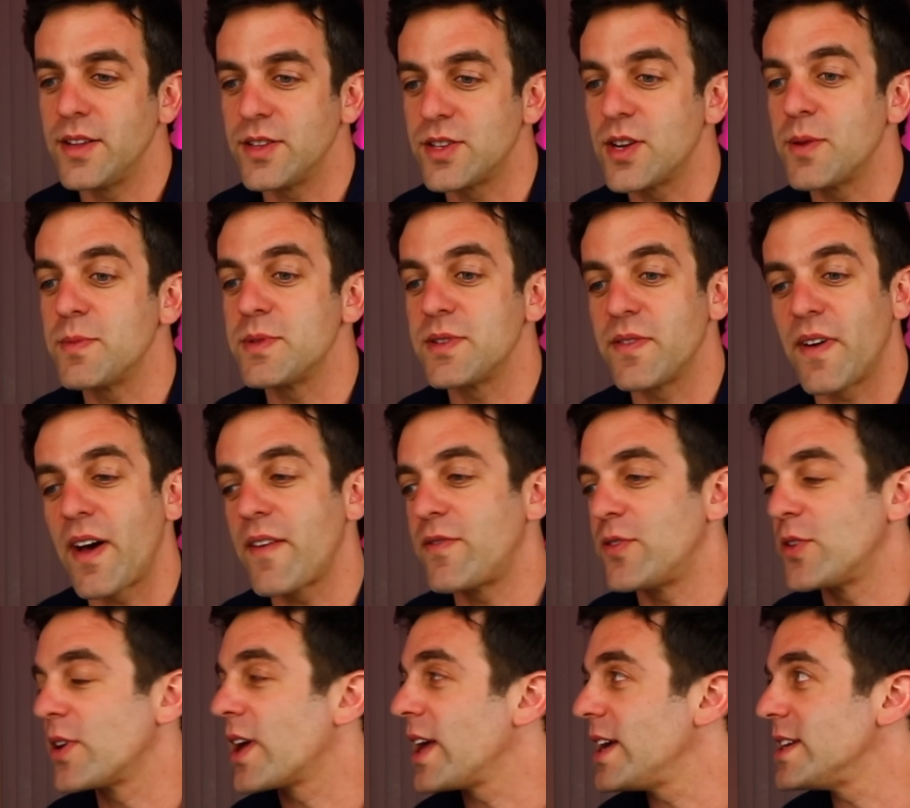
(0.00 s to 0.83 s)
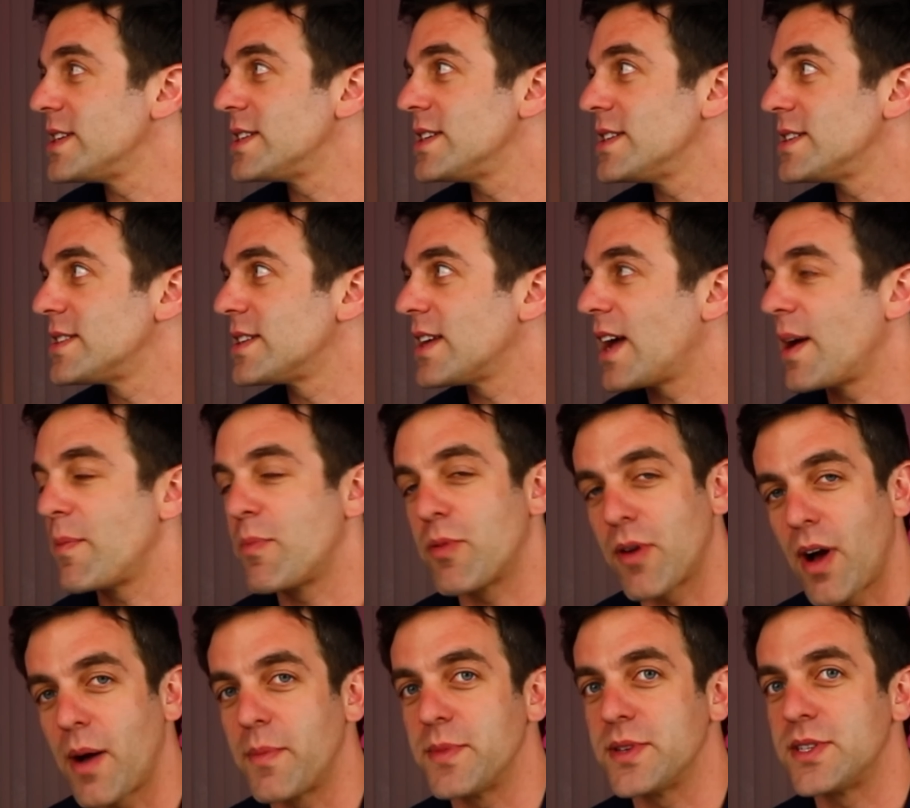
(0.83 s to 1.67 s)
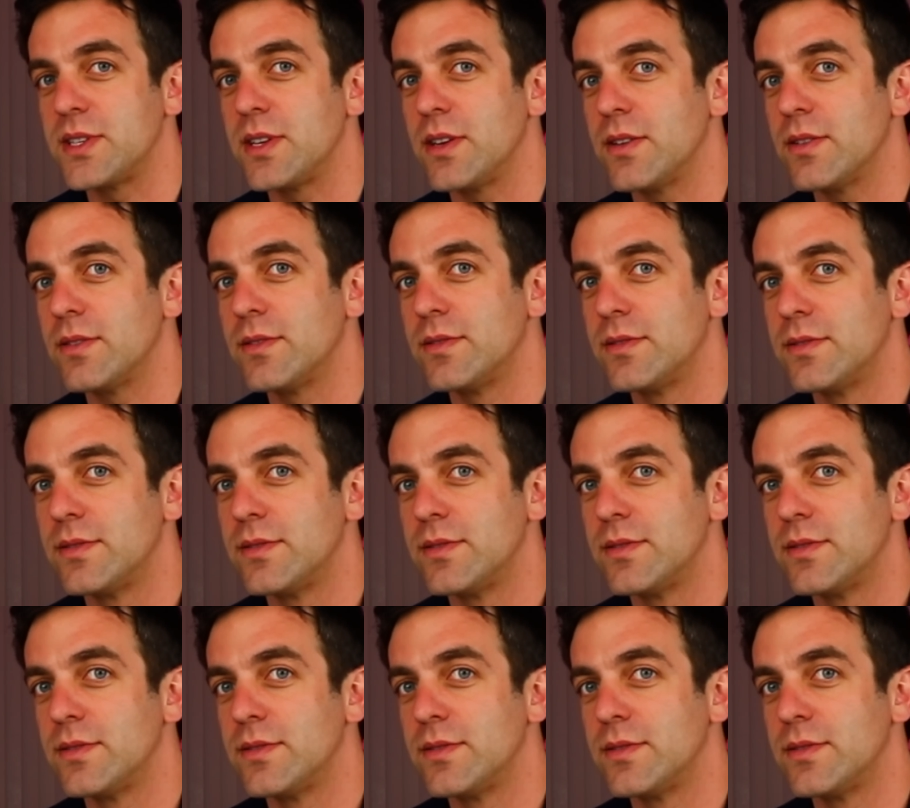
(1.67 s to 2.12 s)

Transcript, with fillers: In terms of iPhone cases, I promise you,